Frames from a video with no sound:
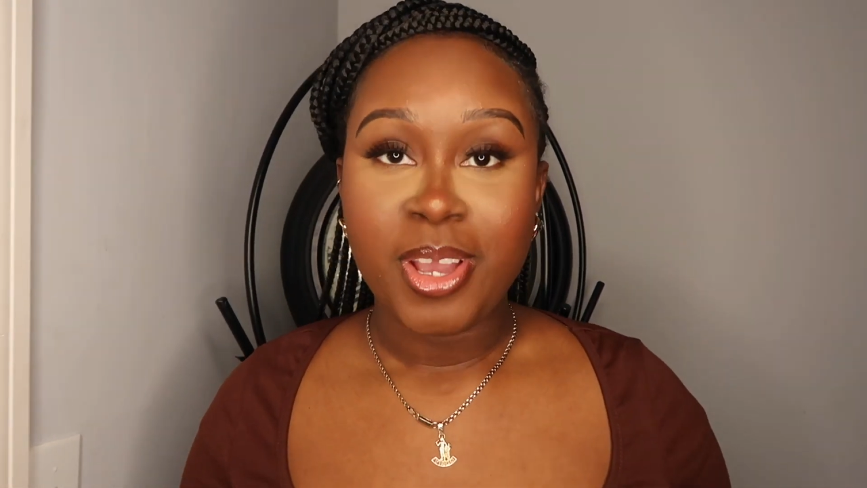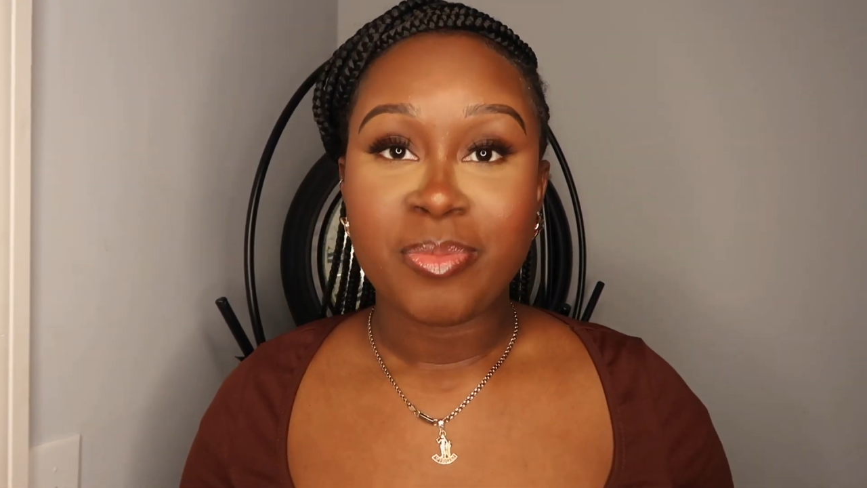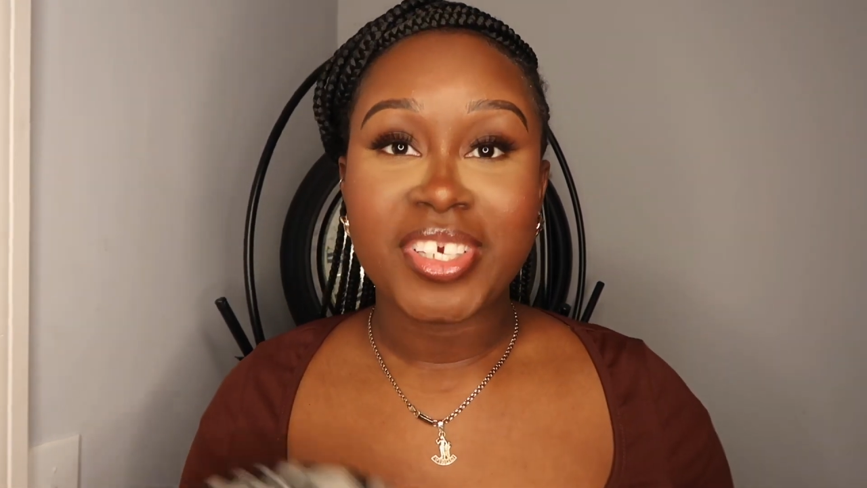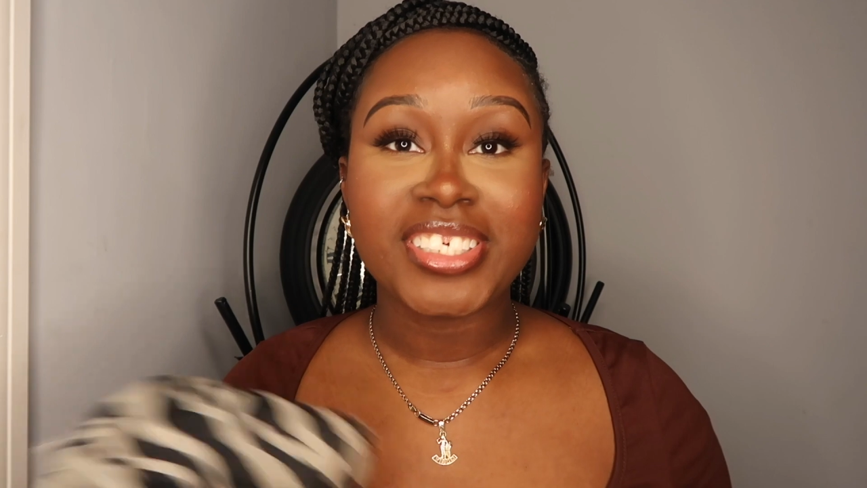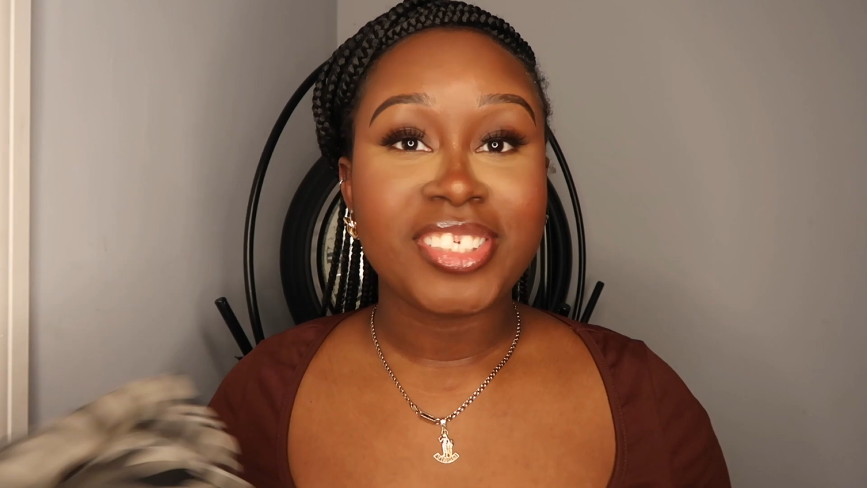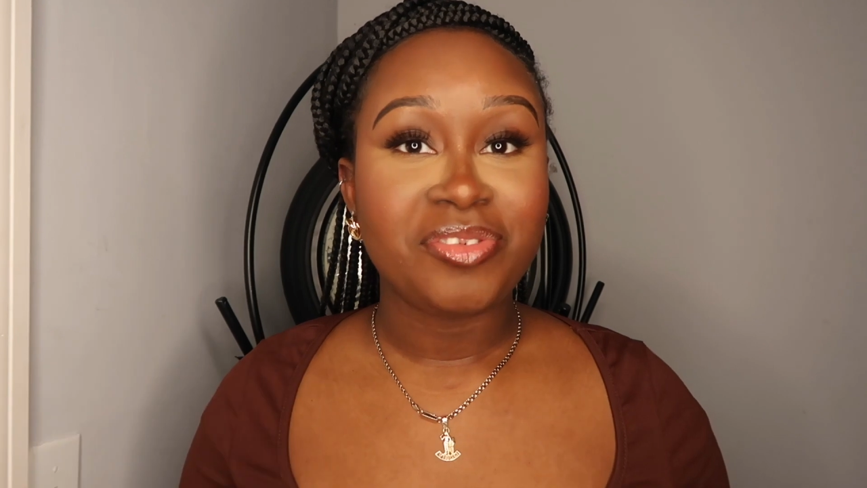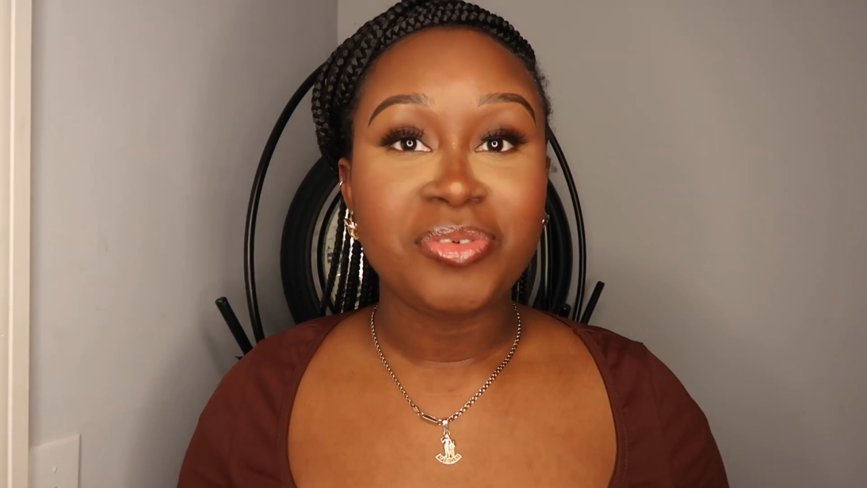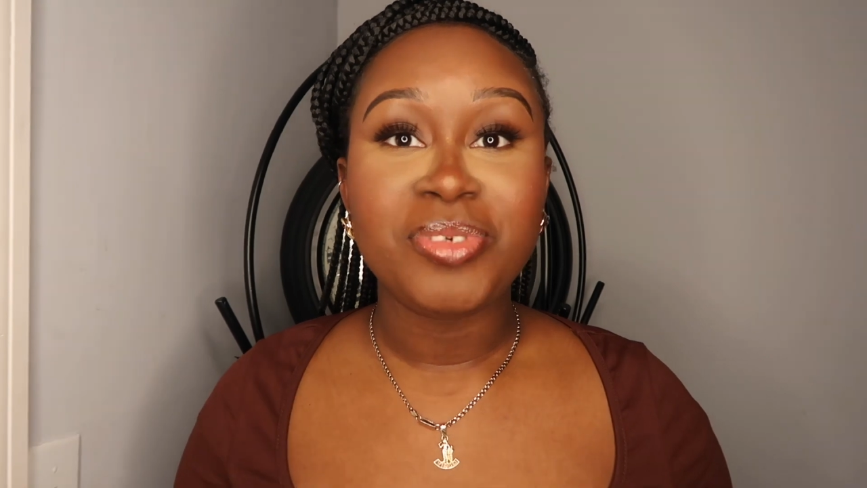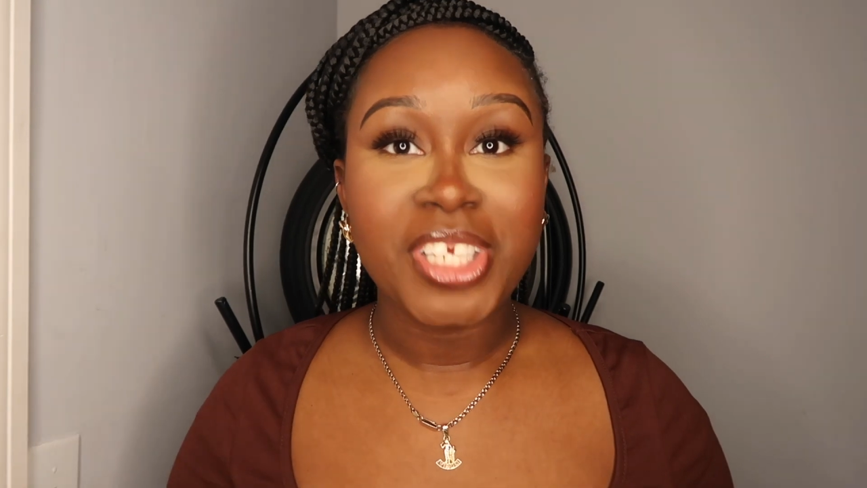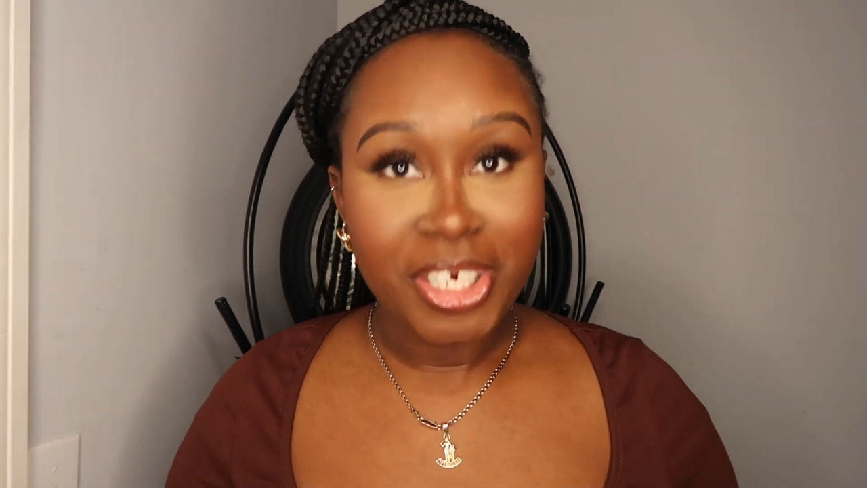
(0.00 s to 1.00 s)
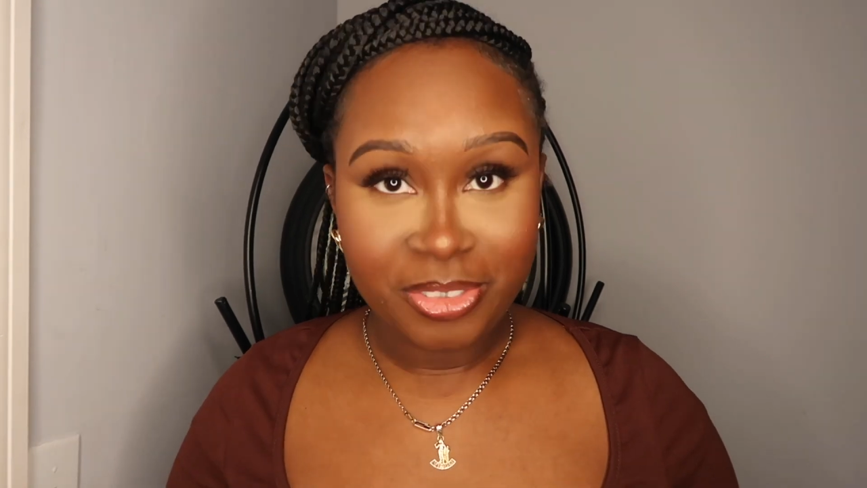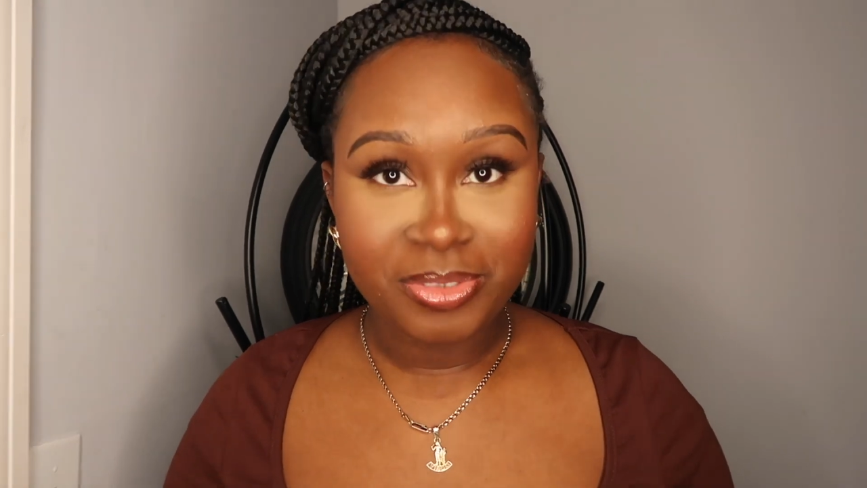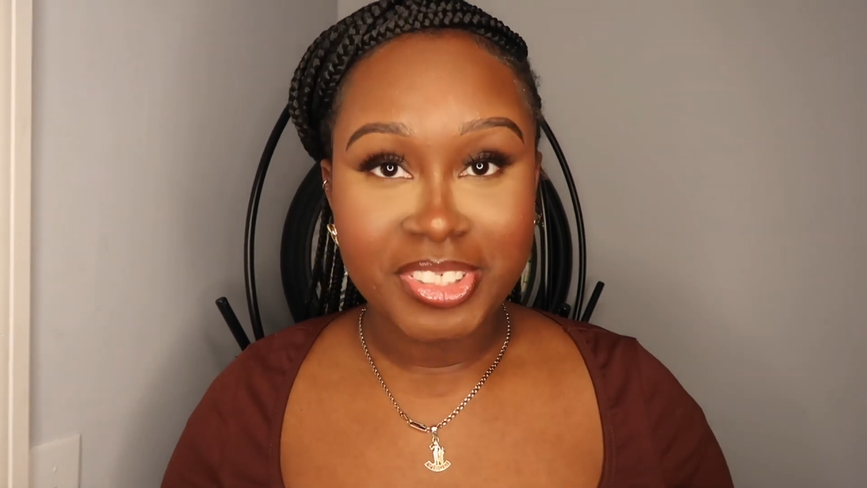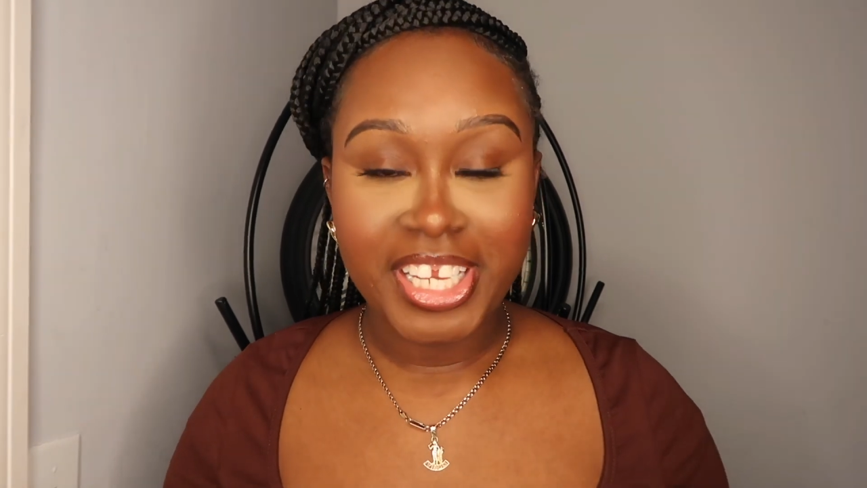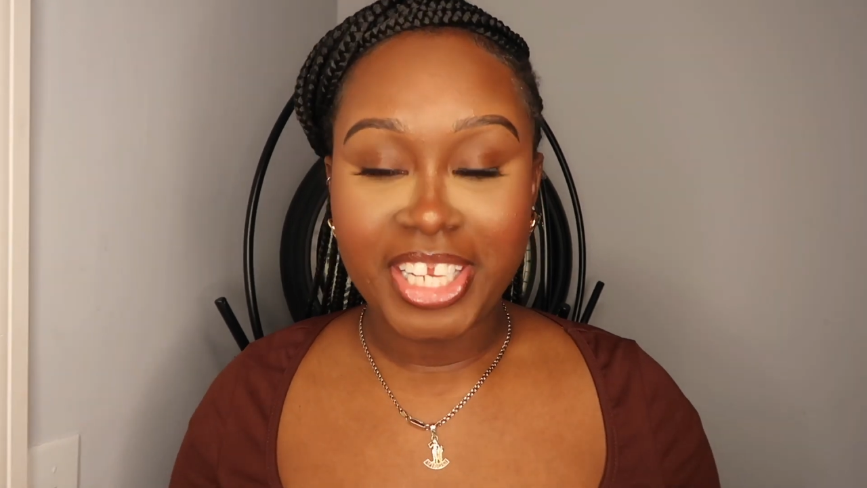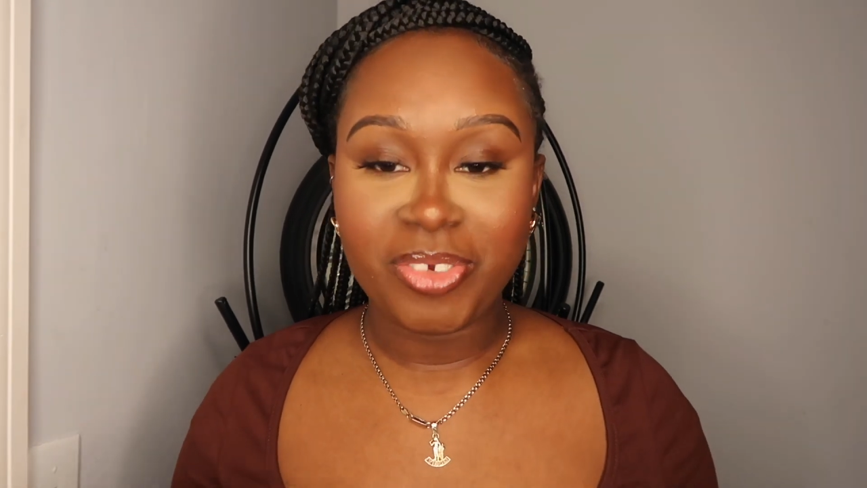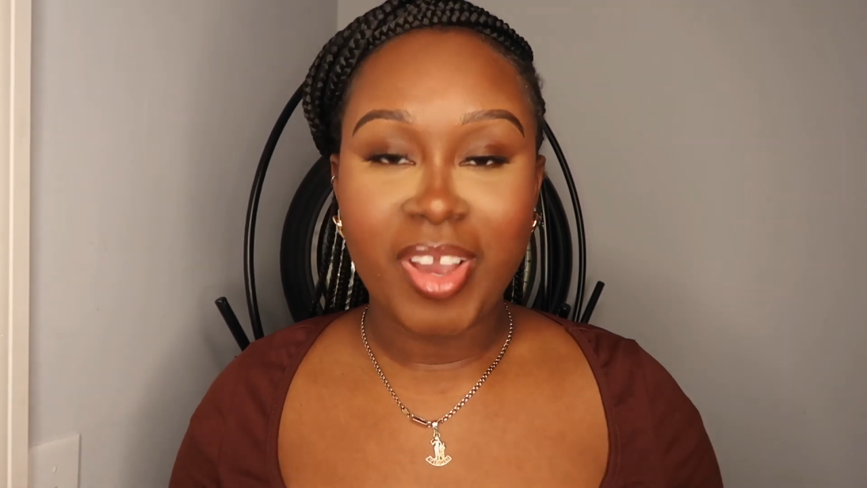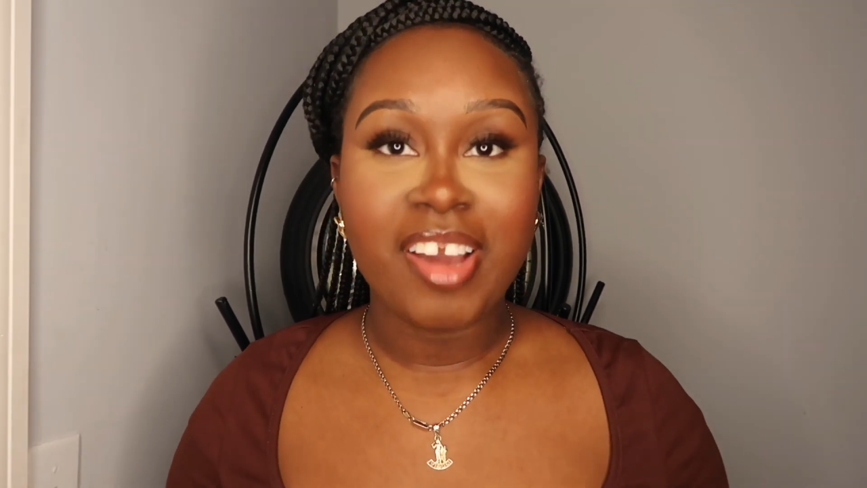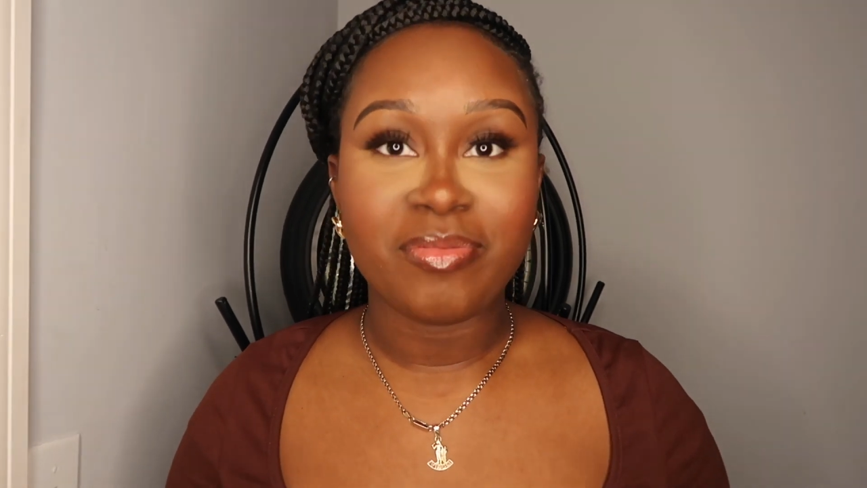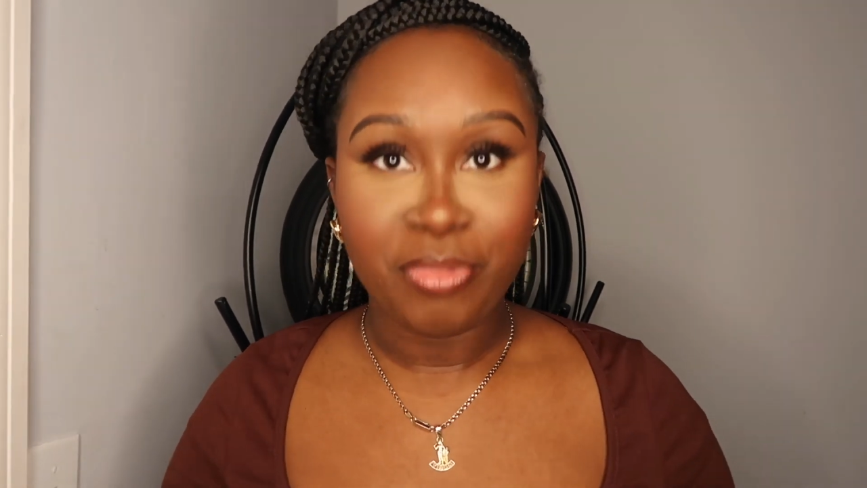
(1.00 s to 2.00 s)
because if you don't and you
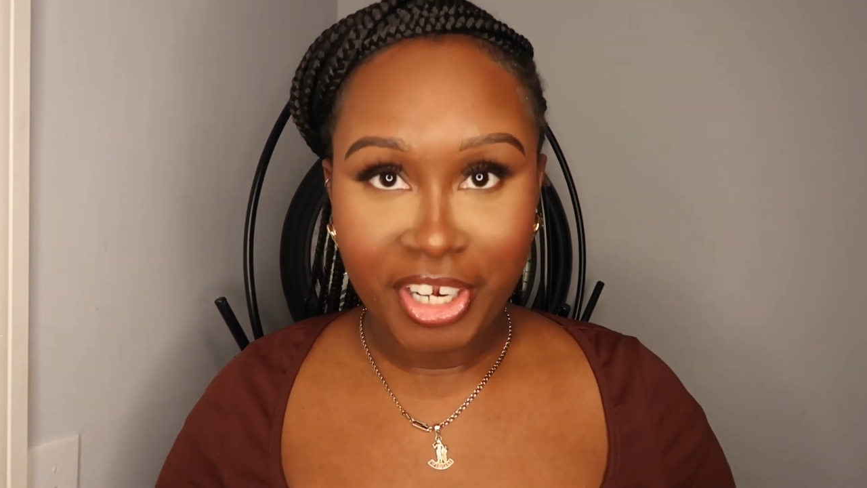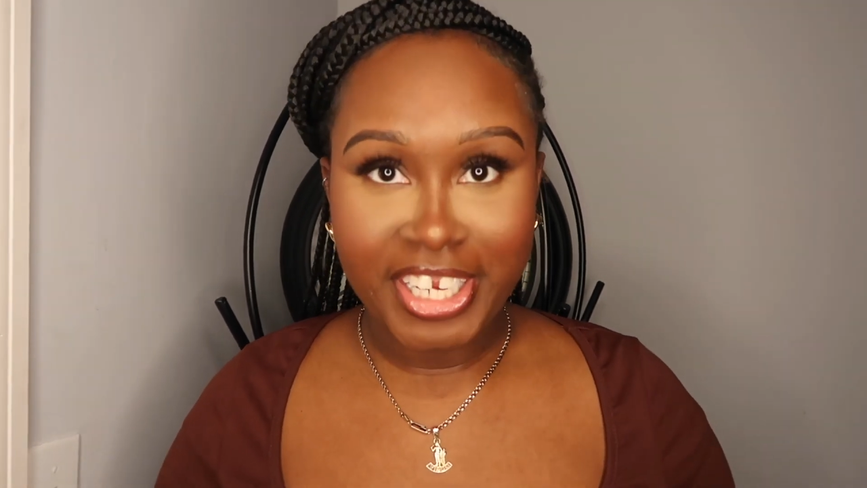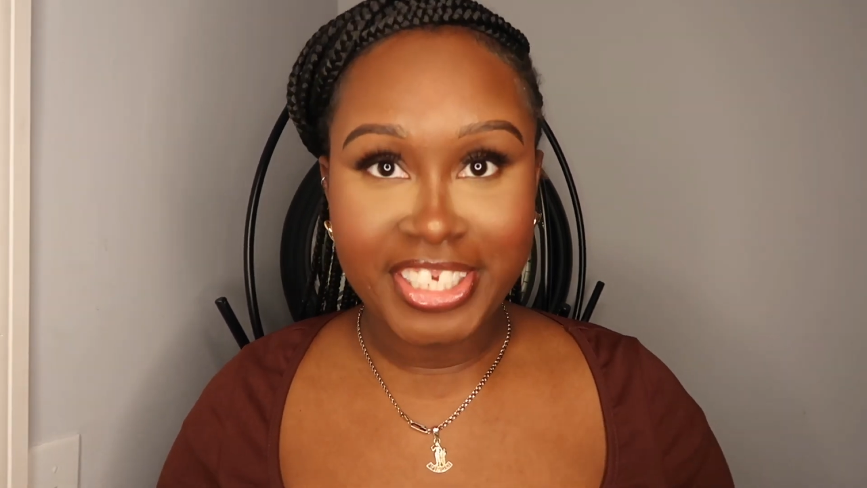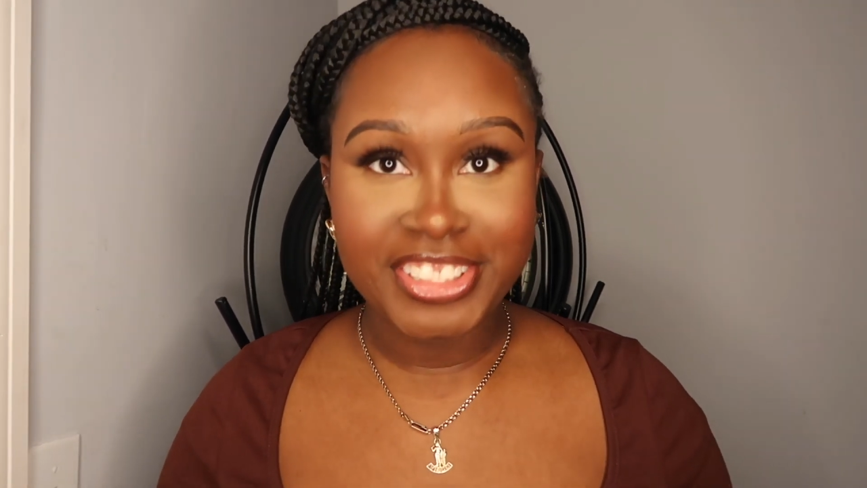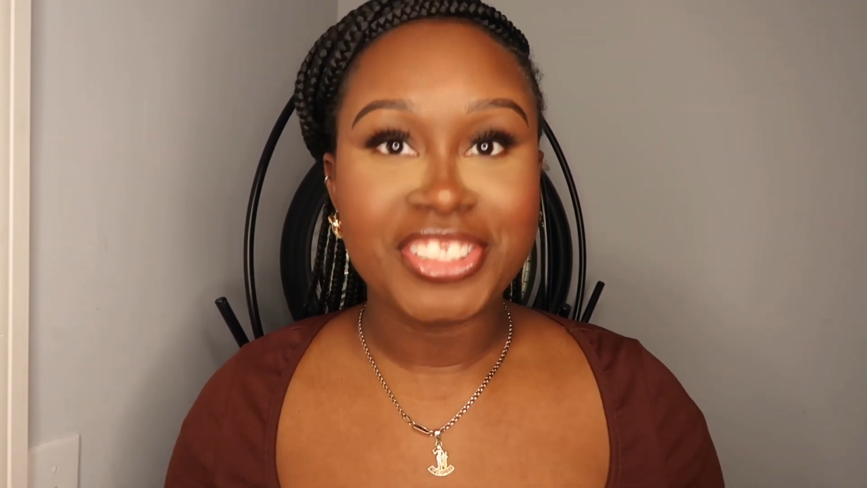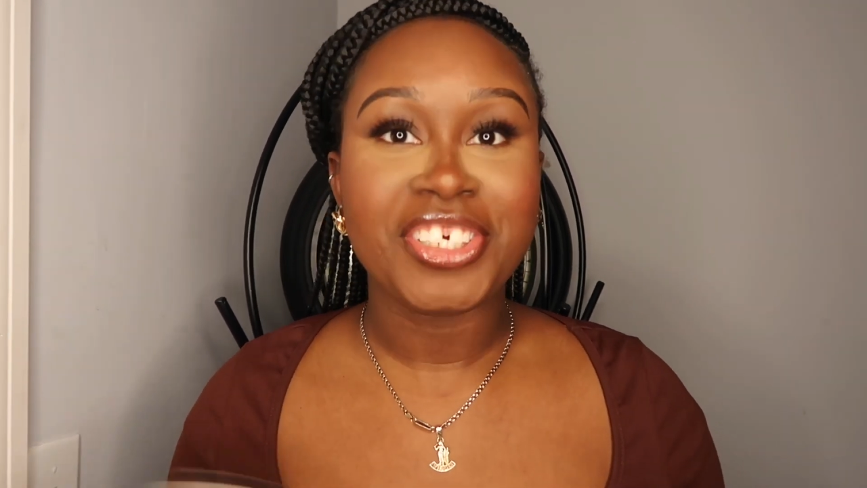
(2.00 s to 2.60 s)
have braids,